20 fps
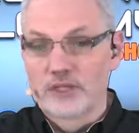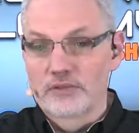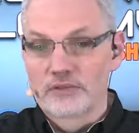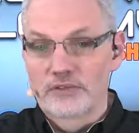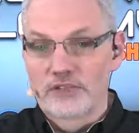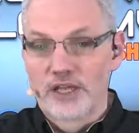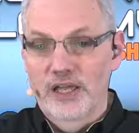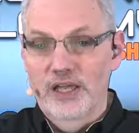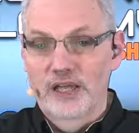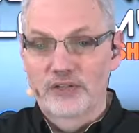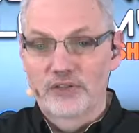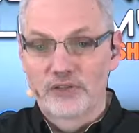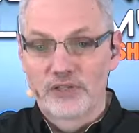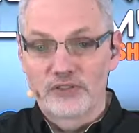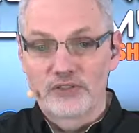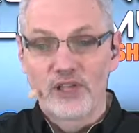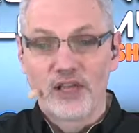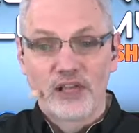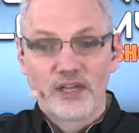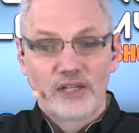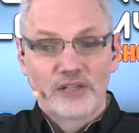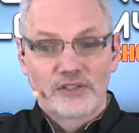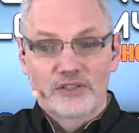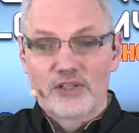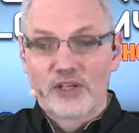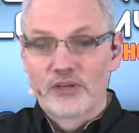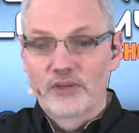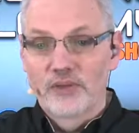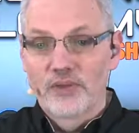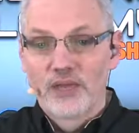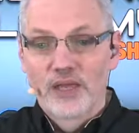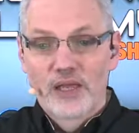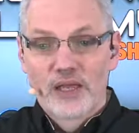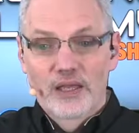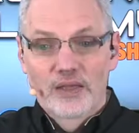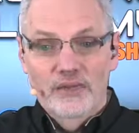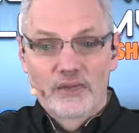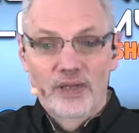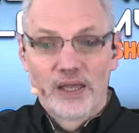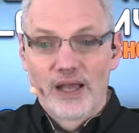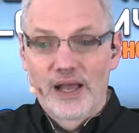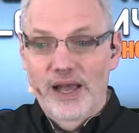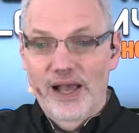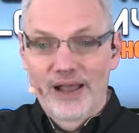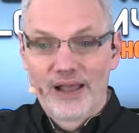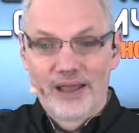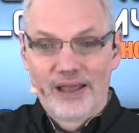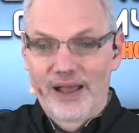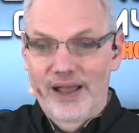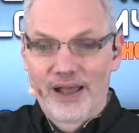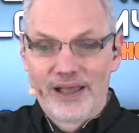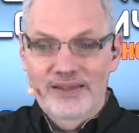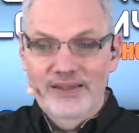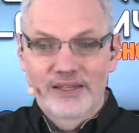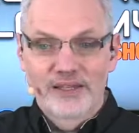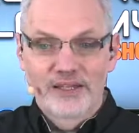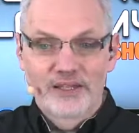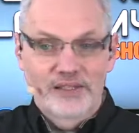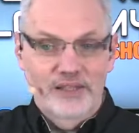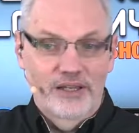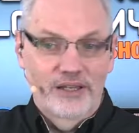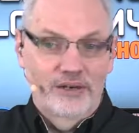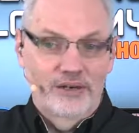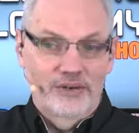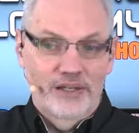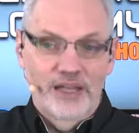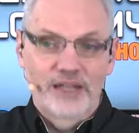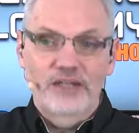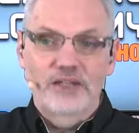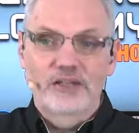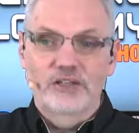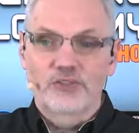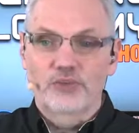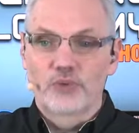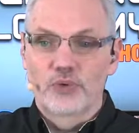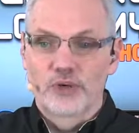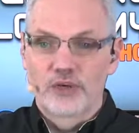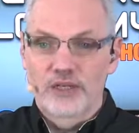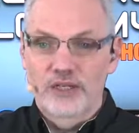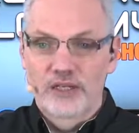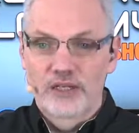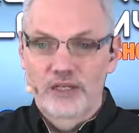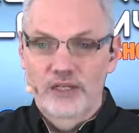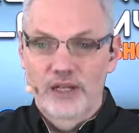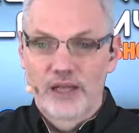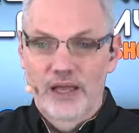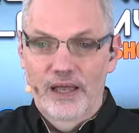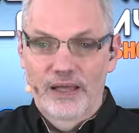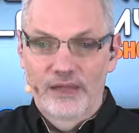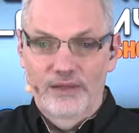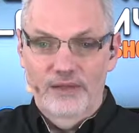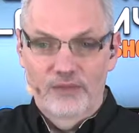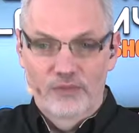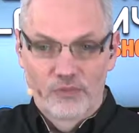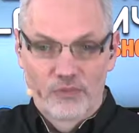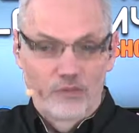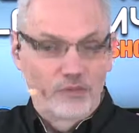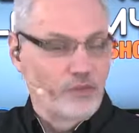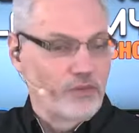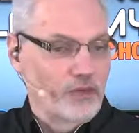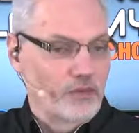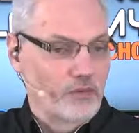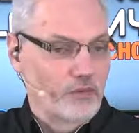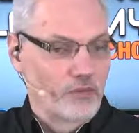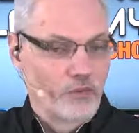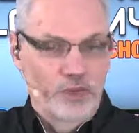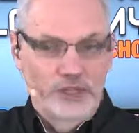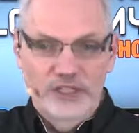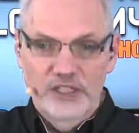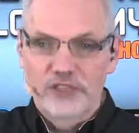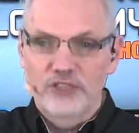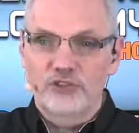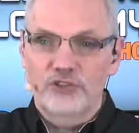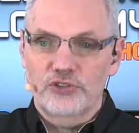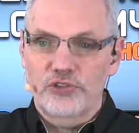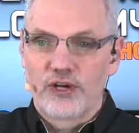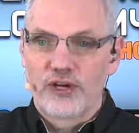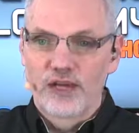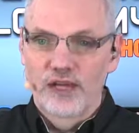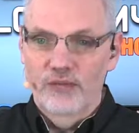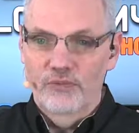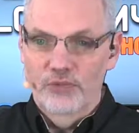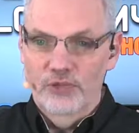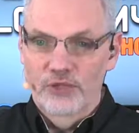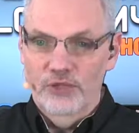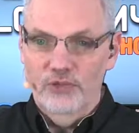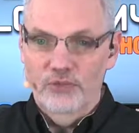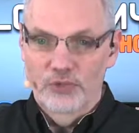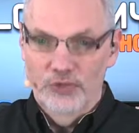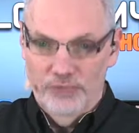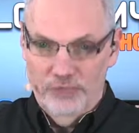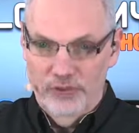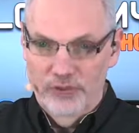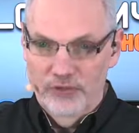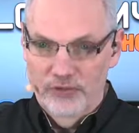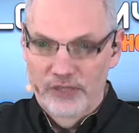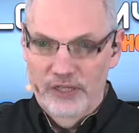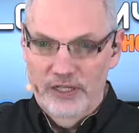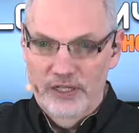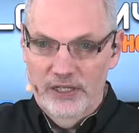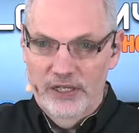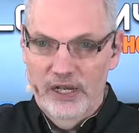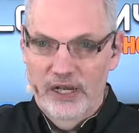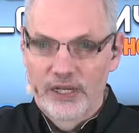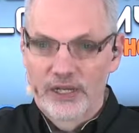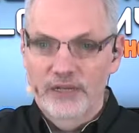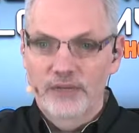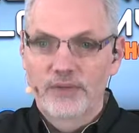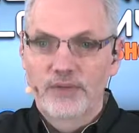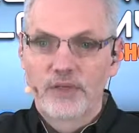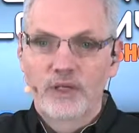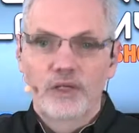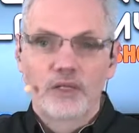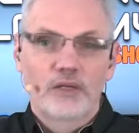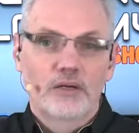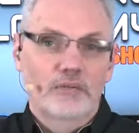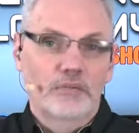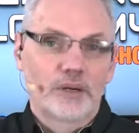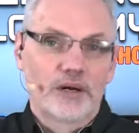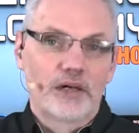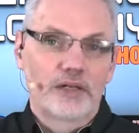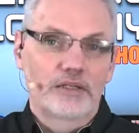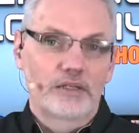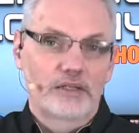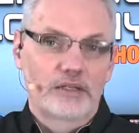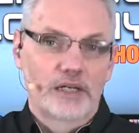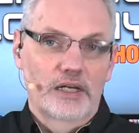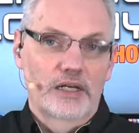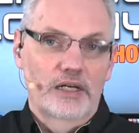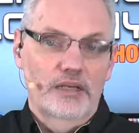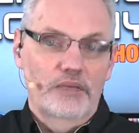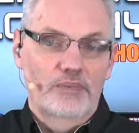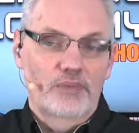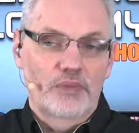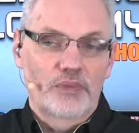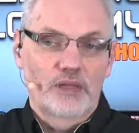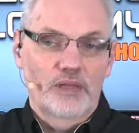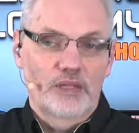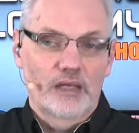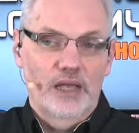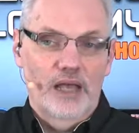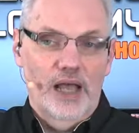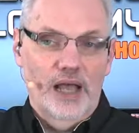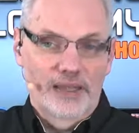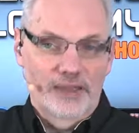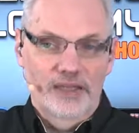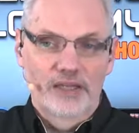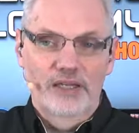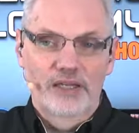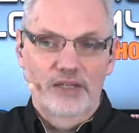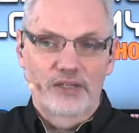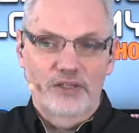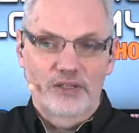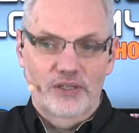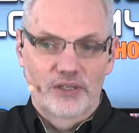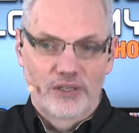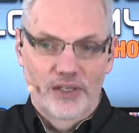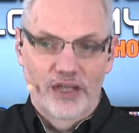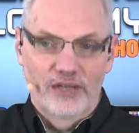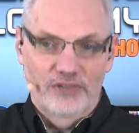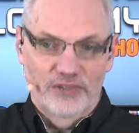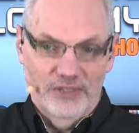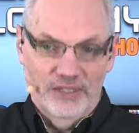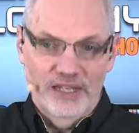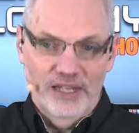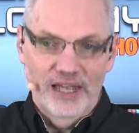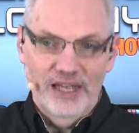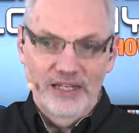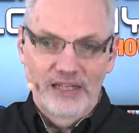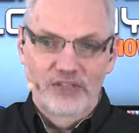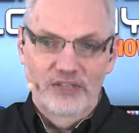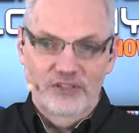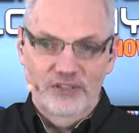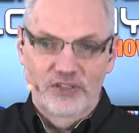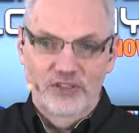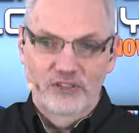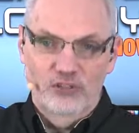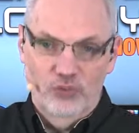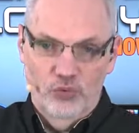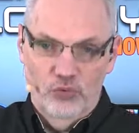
to handle this. So yeah, I think getting this working We didn't try it with pure NDI, but I think getting this thing to